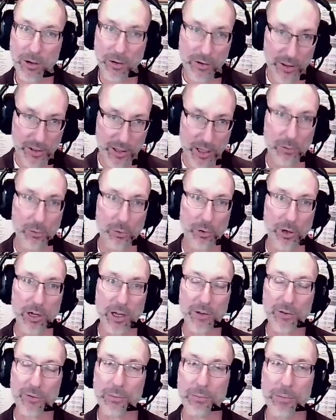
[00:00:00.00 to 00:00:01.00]
And then
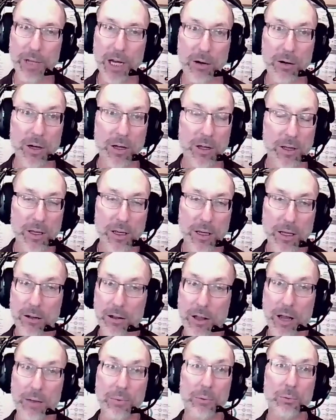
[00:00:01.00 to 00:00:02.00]
organize from there. And a
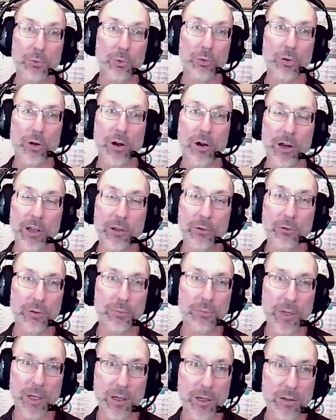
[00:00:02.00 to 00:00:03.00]
lot of people will argue
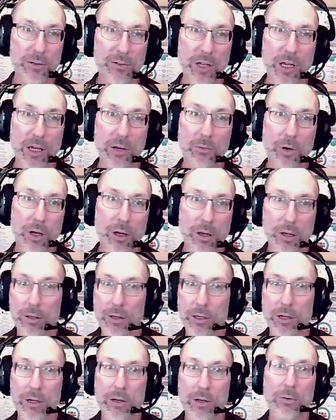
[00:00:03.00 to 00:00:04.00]
with me and say, well,